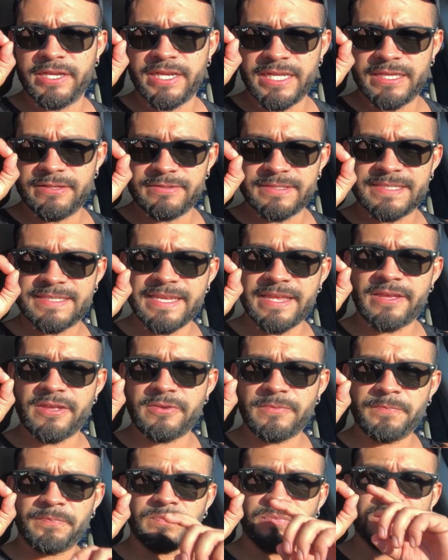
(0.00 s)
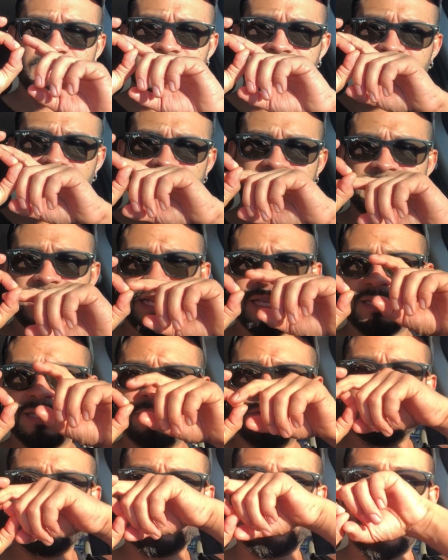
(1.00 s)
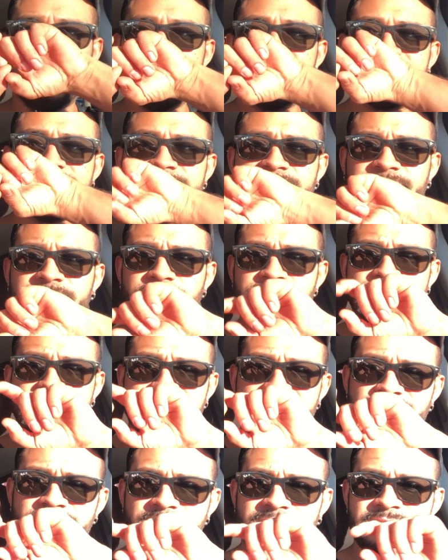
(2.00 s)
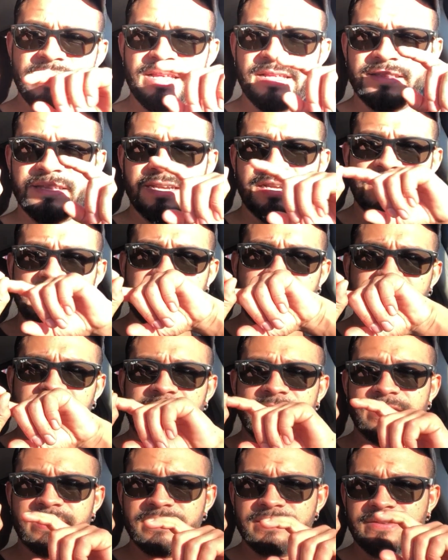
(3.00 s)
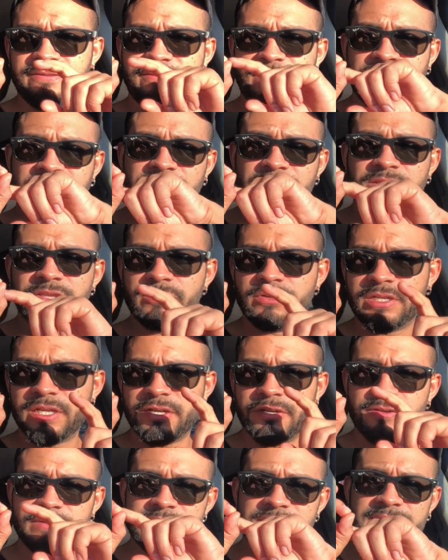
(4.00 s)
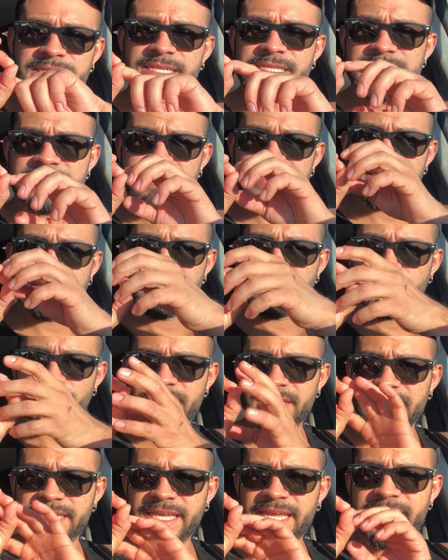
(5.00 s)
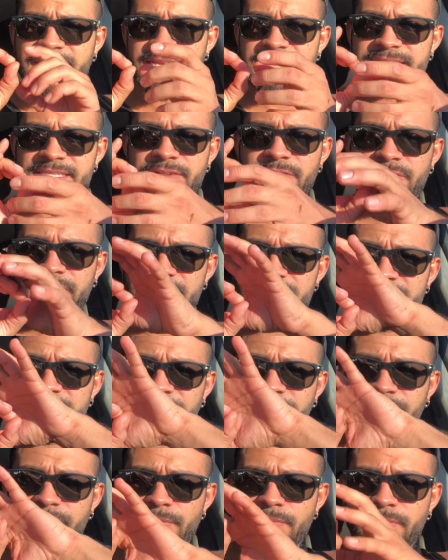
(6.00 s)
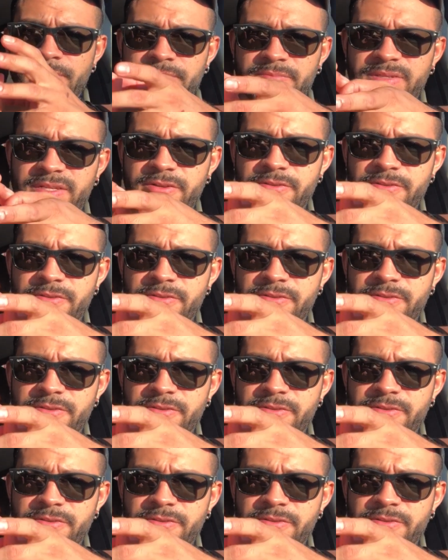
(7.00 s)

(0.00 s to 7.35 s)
You got a little cell, and you got like little gates on your cell that allow the fucking glucose and insulin to open the gates, and all these different,